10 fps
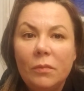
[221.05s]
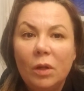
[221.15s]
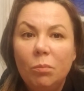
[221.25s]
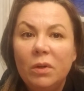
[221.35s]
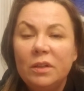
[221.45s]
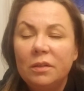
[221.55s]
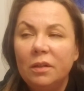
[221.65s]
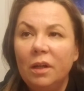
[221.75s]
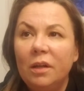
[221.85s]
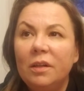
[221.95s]
But
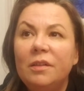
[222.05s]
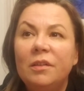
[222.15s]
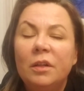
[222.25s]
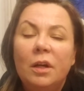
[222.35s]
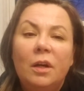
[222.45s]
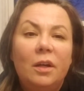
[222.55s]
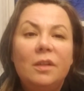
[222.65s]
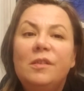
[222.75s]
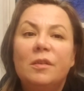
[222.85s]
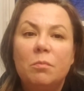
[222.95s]

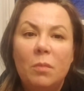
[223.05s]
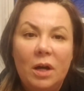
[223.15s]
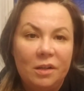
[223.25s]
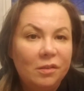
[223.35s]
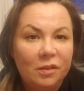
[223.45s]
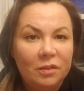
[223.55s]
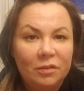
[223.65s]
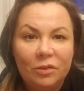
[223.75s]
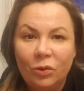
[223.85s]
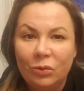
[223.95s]
it's a must.
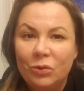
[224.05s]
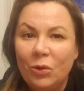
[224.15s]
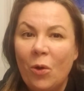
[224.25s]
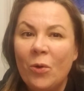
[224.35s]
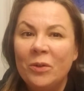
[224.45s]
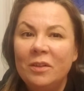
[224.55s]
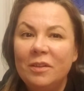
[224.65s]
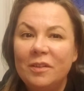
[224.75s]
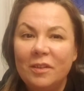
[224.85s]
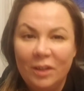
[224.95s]
Don't
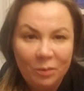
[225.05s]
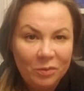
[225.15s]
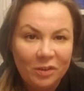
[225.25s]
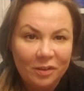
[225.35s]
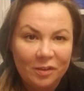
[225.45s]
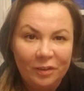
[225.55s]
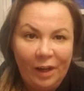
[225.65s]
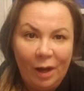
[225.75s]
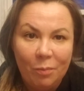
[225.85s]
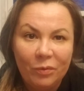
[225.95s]
skip this
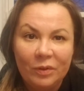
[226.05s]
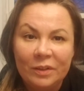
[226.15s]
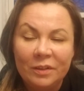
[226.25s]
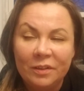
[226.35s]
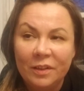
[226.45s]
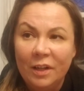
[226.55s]
step, and